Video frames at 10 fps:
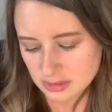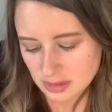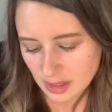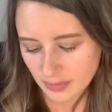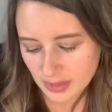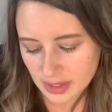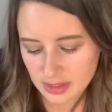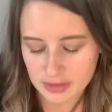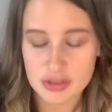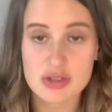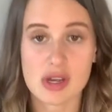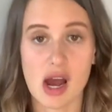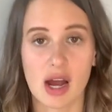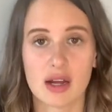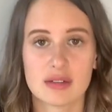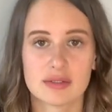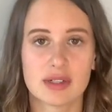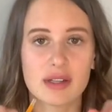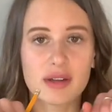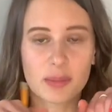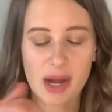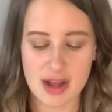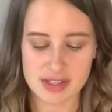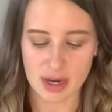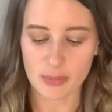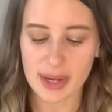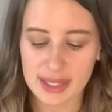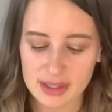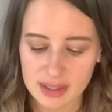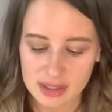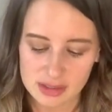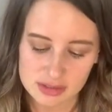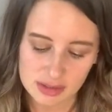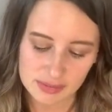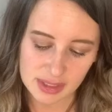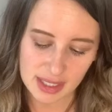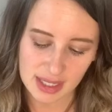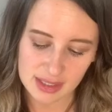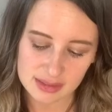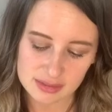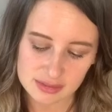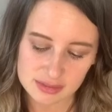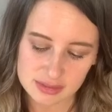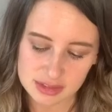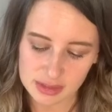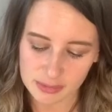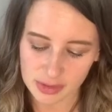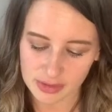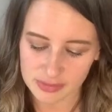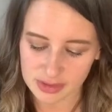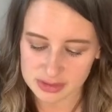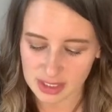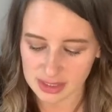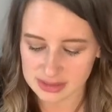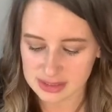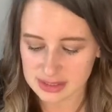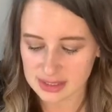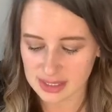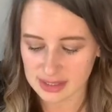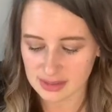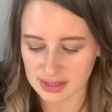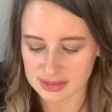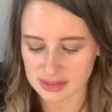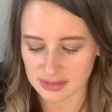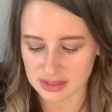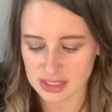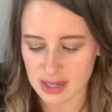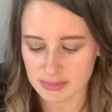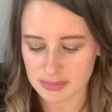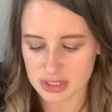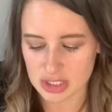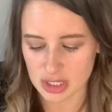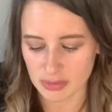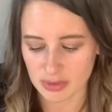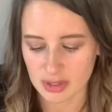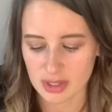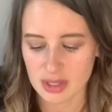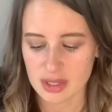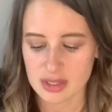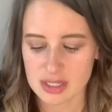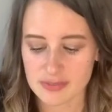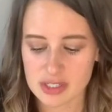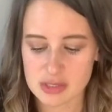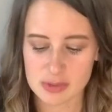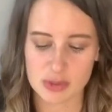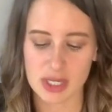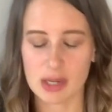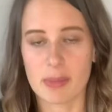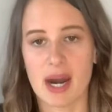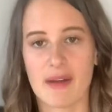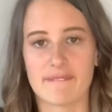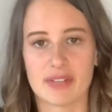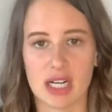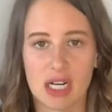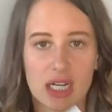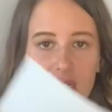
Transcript: And then if you saw, her little paws are white, so I'm gonna add some more of those kind of zigzaggy lines on the top to show the difference between her brown fur